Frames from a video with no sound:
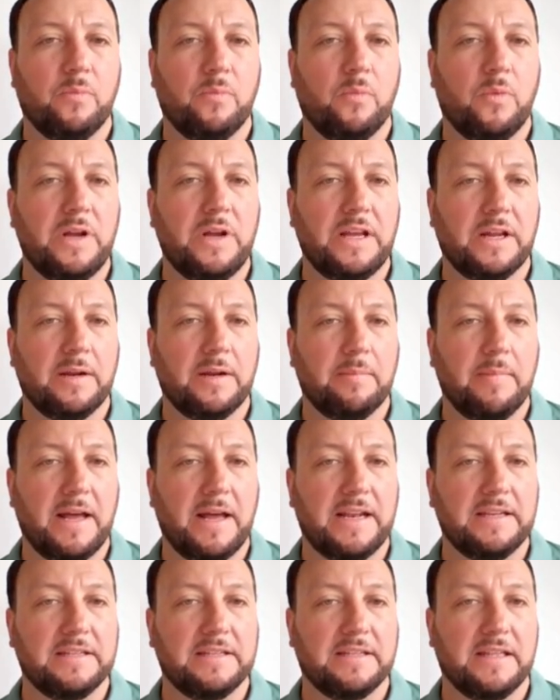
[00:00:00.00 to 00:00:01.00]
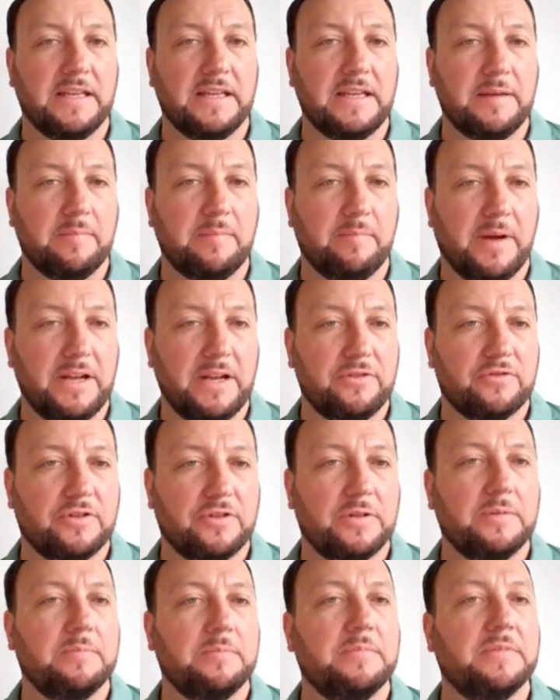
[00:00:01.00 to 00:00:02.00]
we can amend the
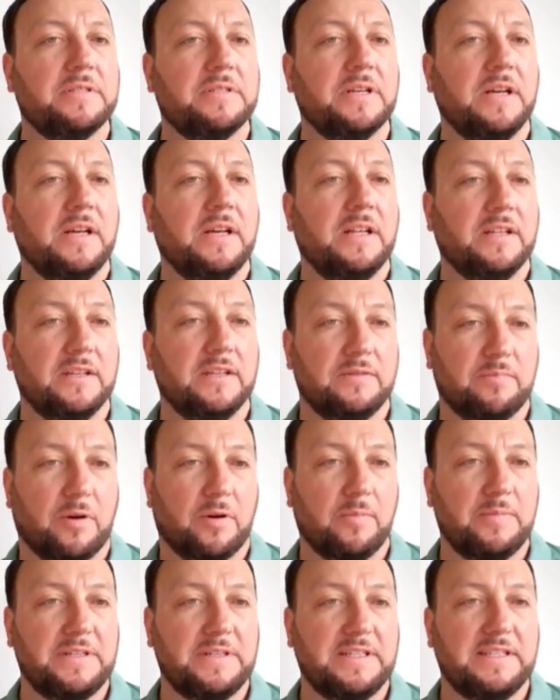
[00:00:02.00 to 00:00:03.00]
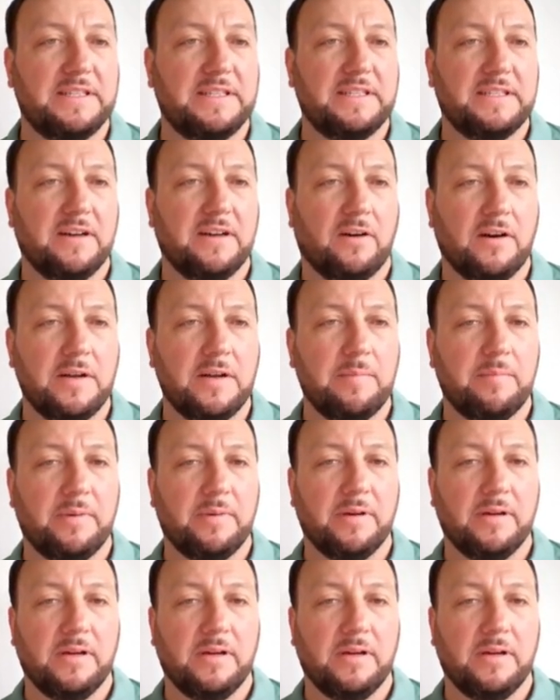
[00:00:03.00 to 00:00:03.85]
bedrooms, the property type,